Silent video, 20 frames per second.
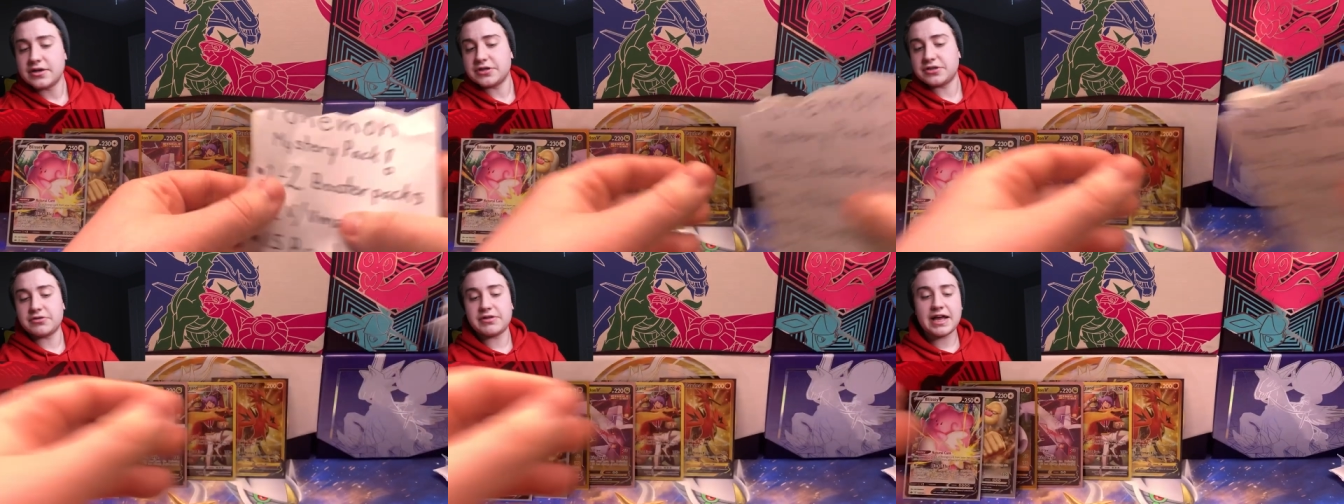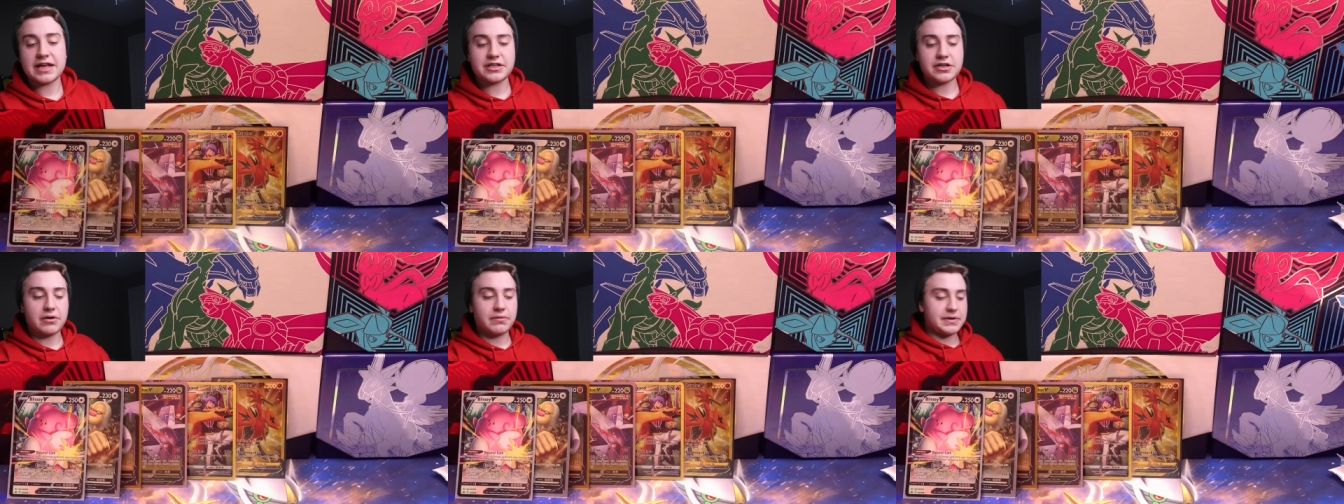So
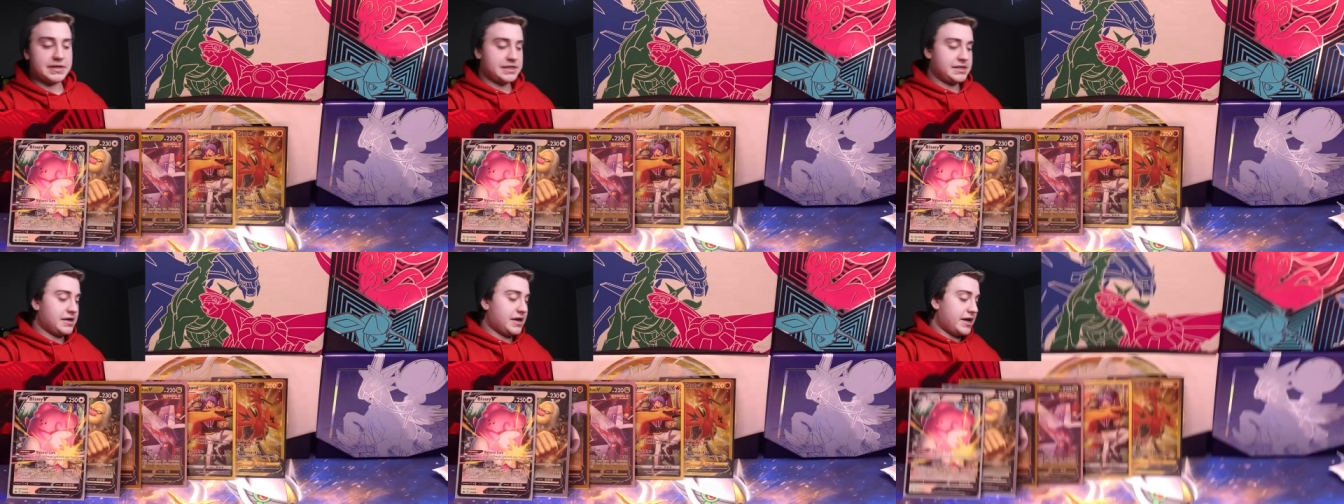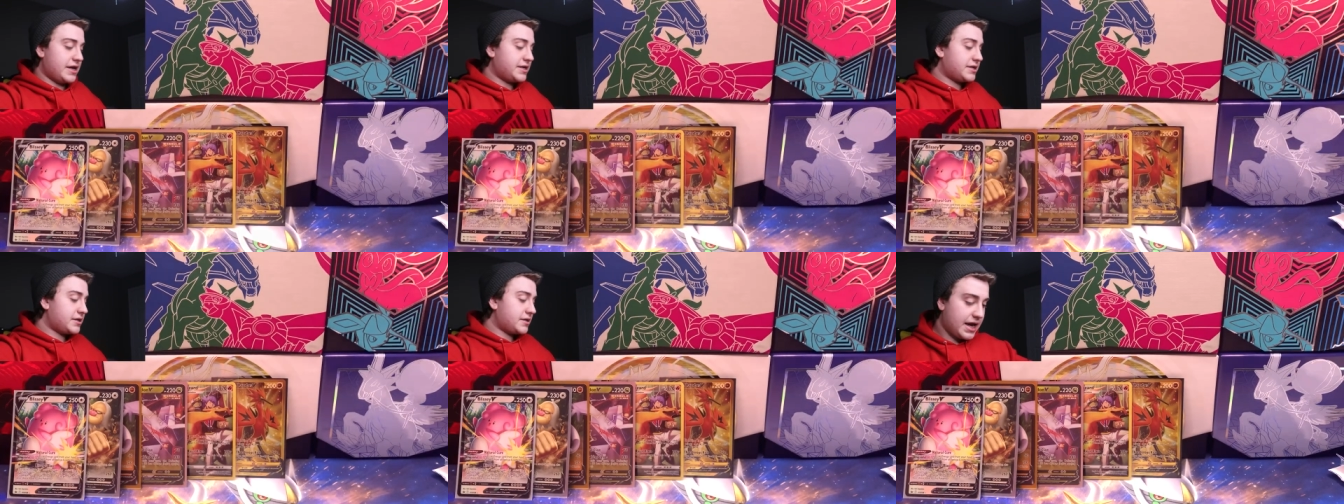that's always
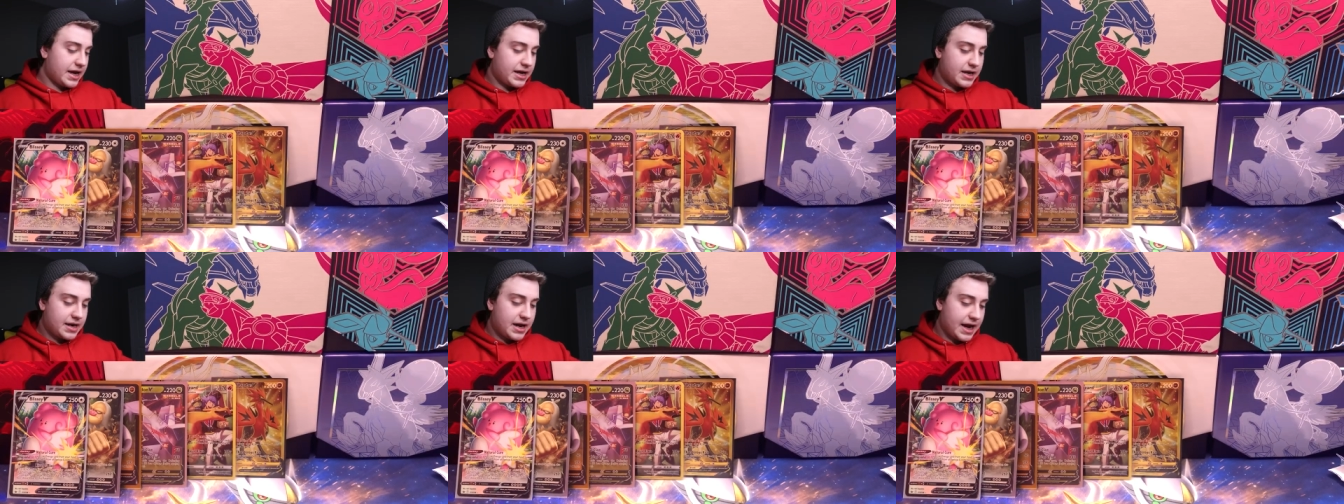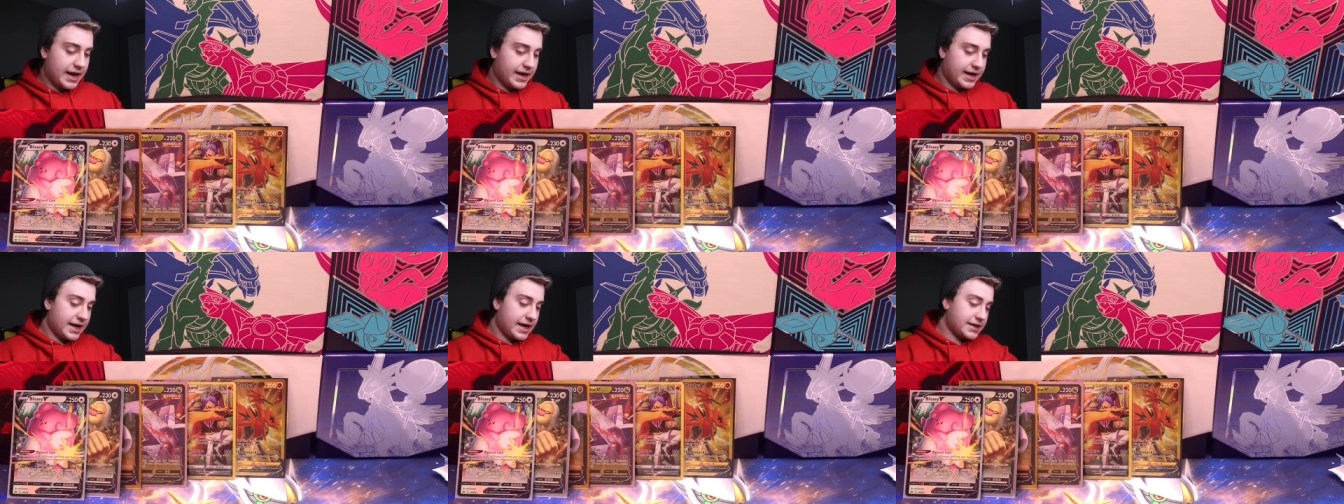nice. And
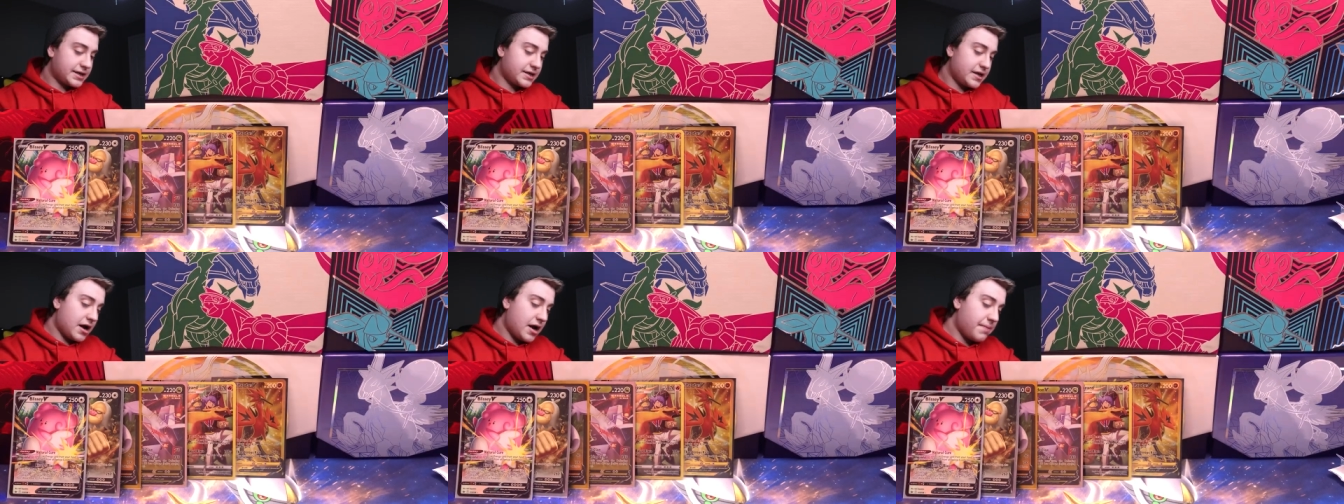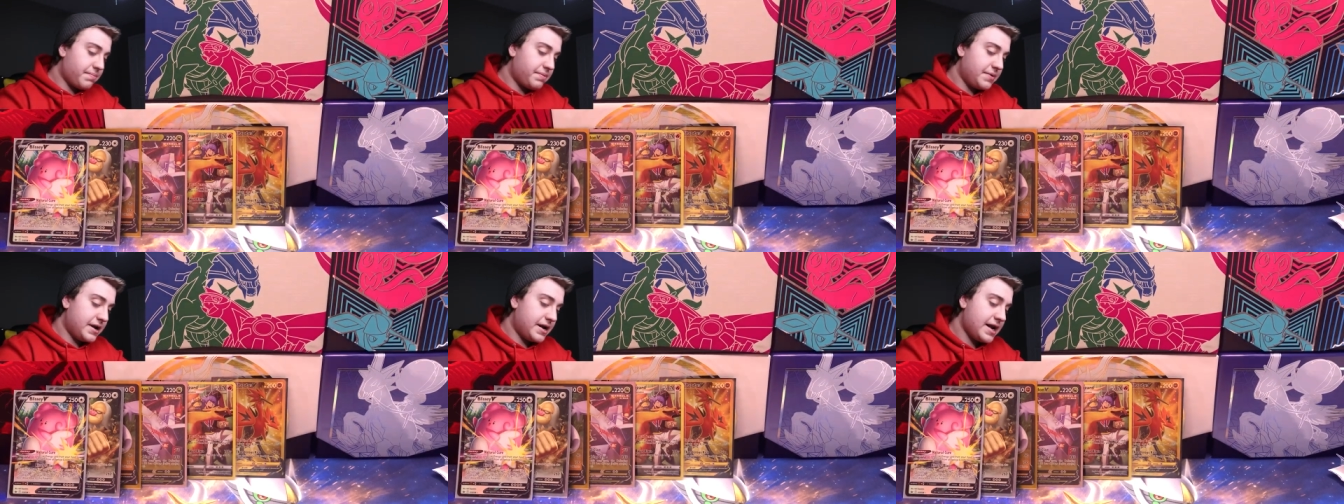I guess
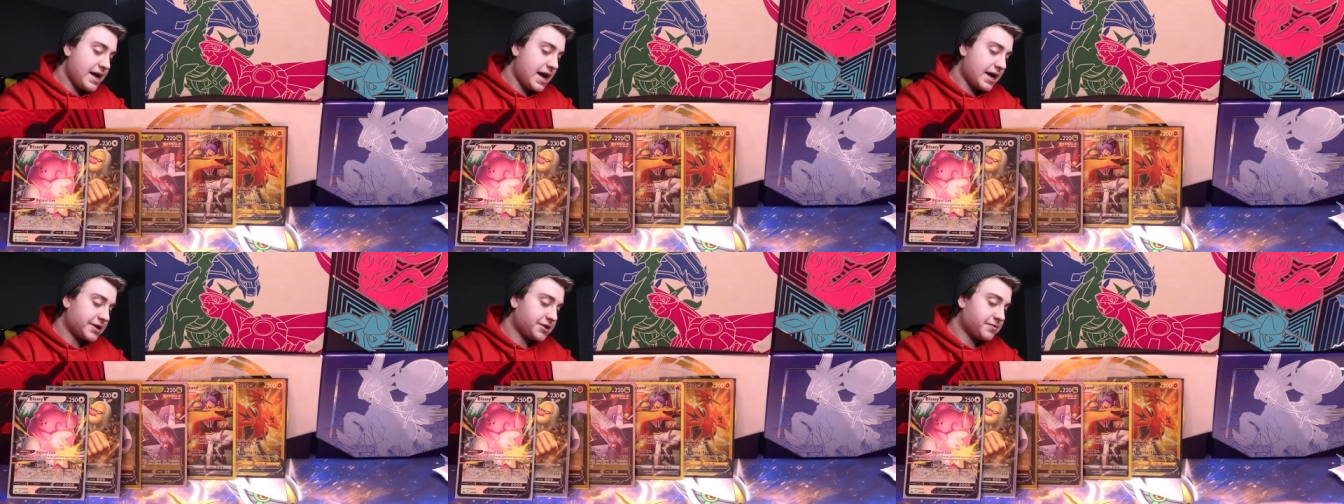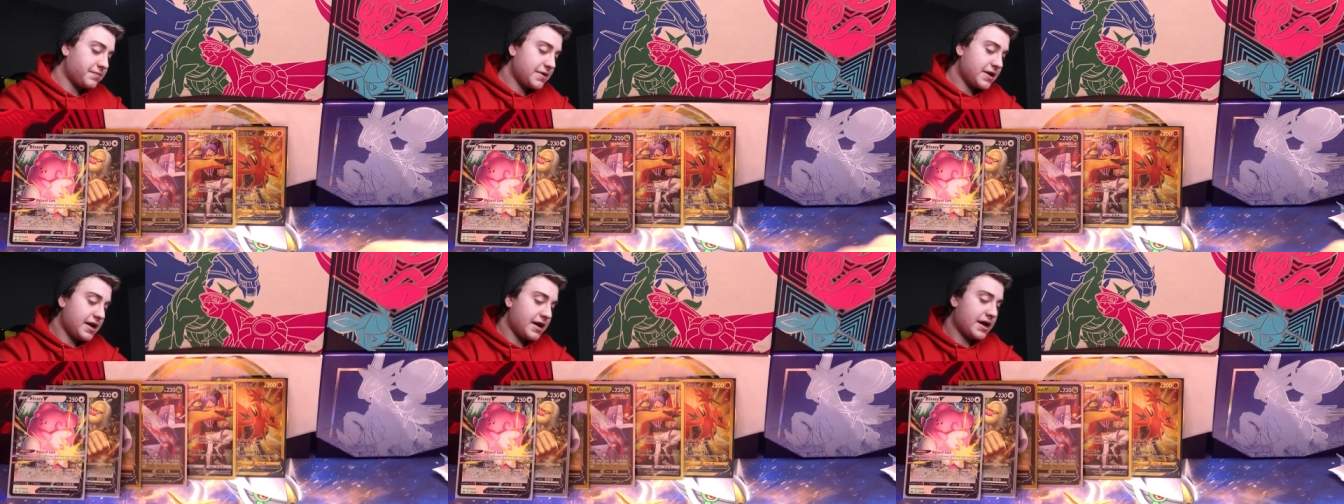up
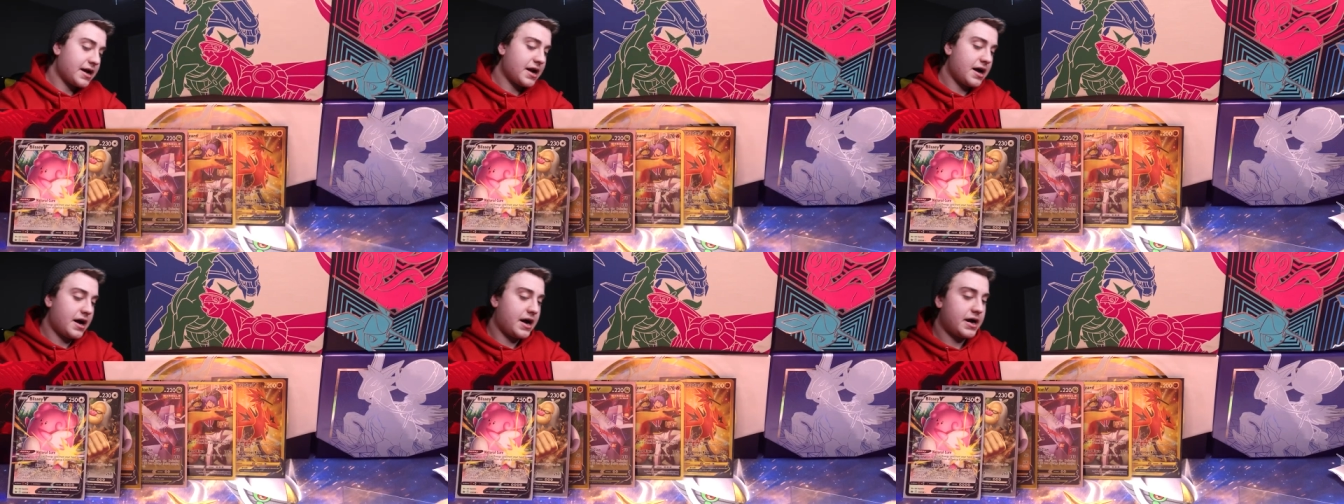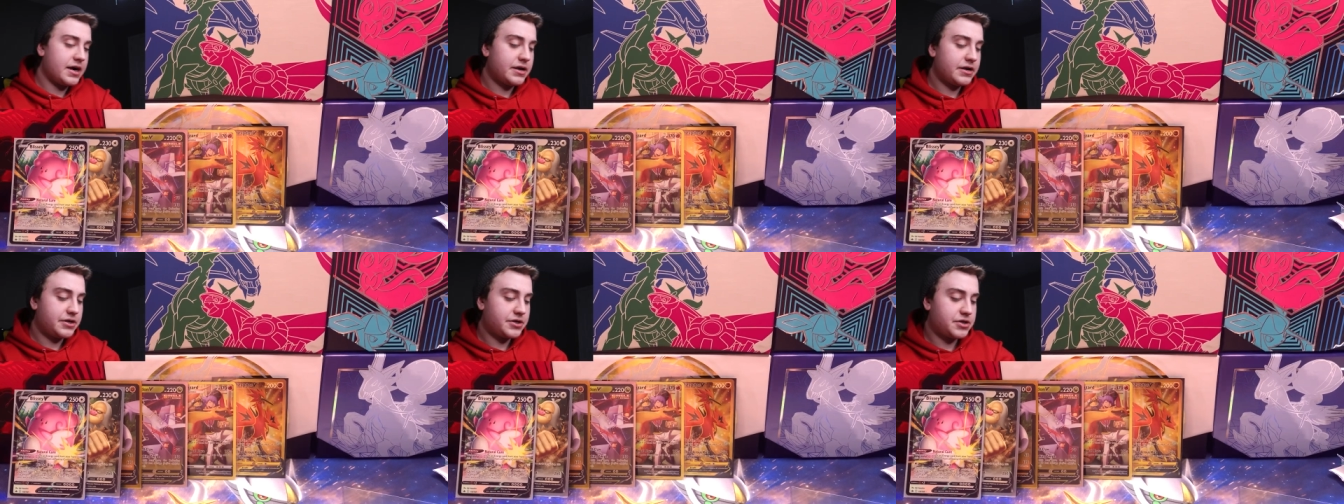next we can
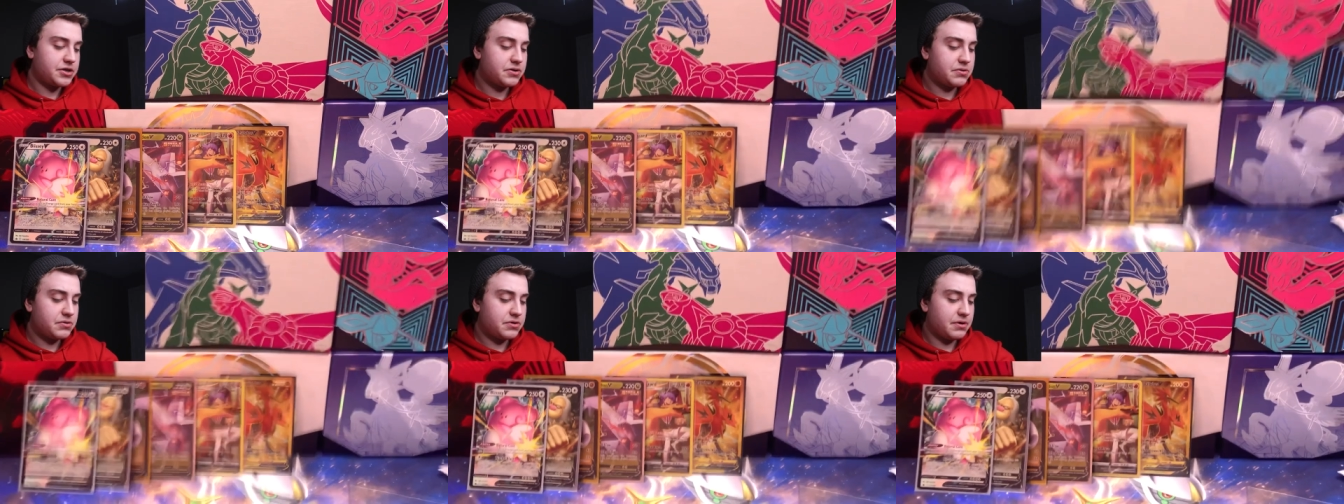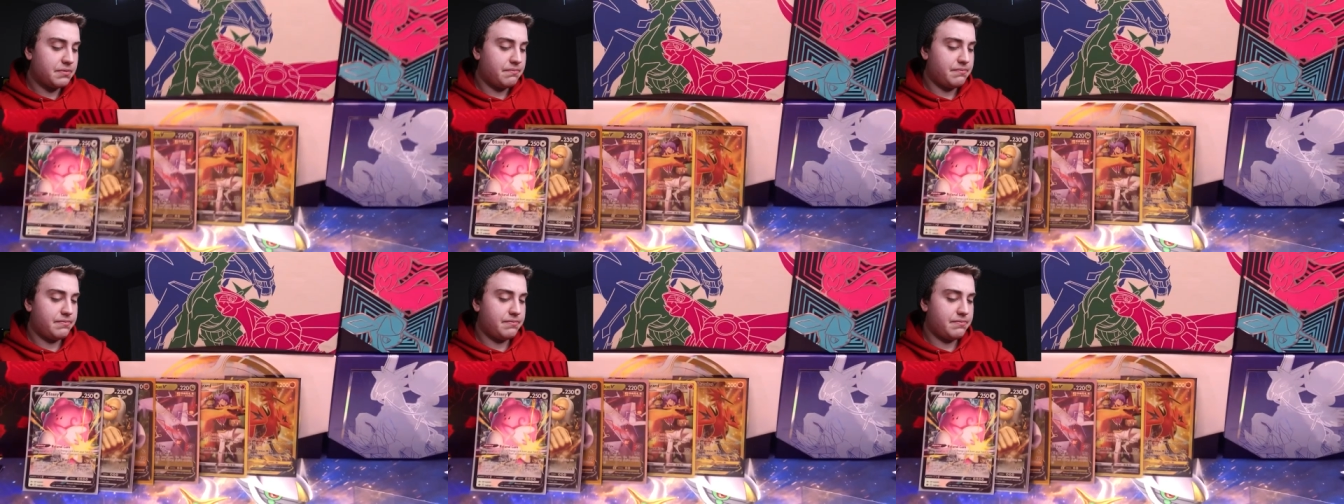kind of do the,